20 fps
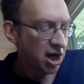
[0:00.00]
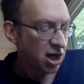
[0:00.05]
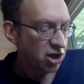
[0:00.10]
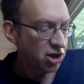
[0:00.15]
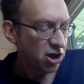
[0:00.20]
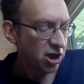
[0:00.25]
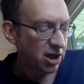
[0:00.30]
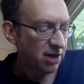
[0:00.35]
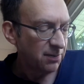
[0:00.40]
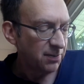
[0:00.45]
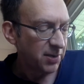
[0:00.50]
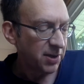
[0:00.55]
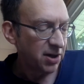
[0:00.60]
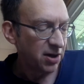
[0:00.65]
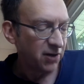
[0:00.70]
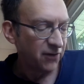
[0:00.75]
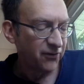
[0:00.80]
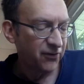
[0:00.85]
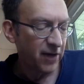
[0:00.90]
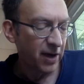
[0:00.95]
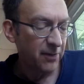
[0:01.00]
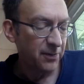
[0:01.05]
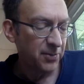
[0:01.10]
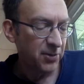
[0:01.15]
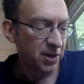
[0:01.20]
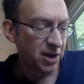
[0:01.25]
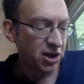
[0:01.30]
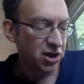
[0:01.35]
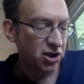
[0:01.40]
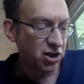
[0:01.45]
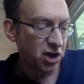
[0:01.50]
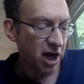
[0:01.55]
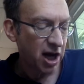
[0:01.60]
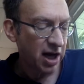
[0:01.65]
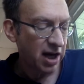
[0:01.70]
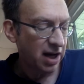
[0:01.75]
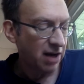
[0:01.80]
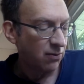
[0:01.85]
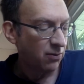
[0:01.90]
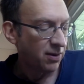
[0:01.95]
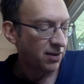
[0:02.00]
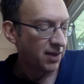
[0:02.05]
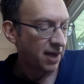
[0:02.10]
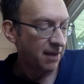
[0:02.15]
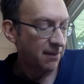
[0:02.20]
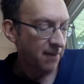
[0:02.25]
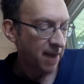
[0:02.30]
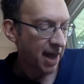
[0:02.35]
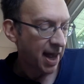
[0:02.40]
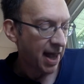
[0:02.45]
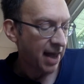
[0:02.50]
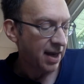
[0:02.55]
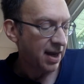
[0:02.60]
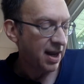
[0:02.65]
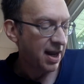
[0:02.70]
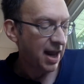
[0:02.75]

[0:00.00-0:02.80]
She and Peter felt pretty shaky when they met,